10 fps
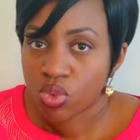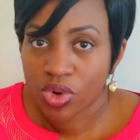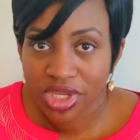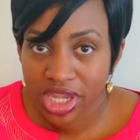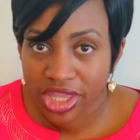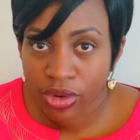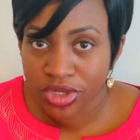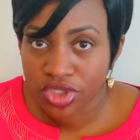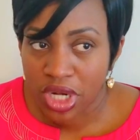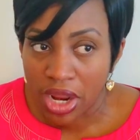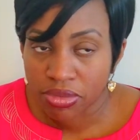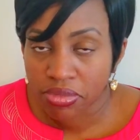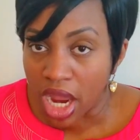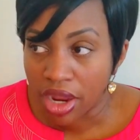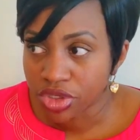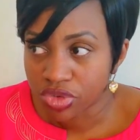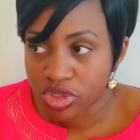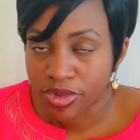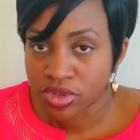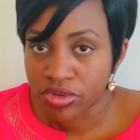When you get that question, how do you
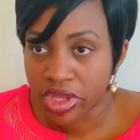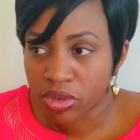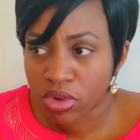respond to that?